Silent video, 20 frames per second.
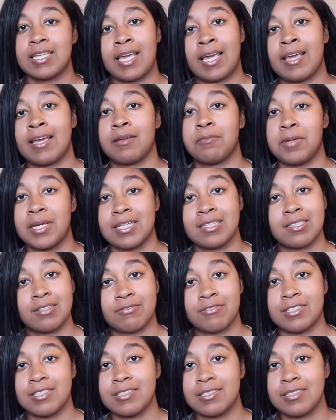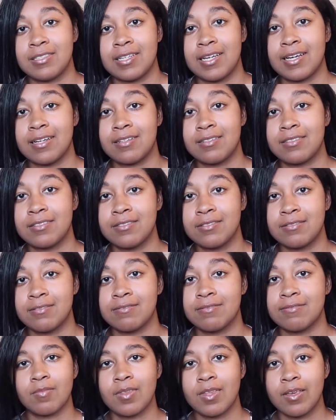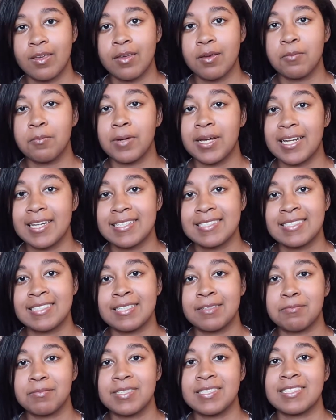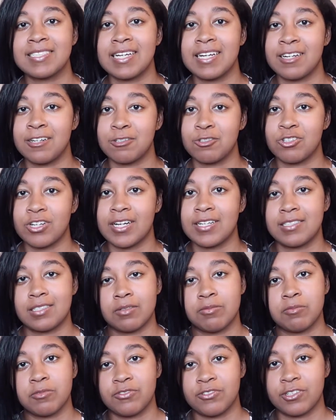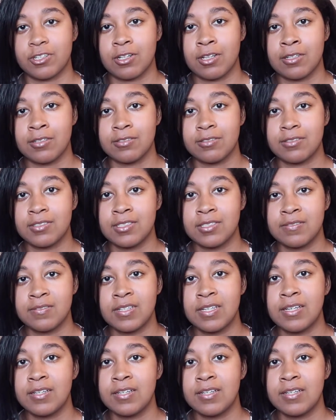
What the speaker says: can make a difference in the end. My next tip is to air dry some of your clothes.